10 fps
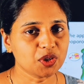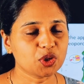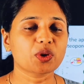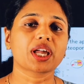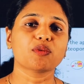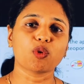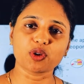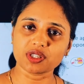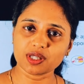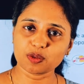you can
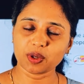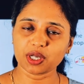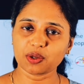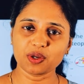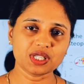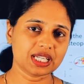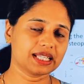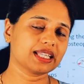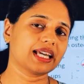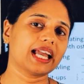watch this video
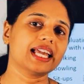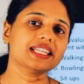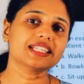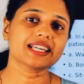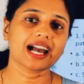till the end,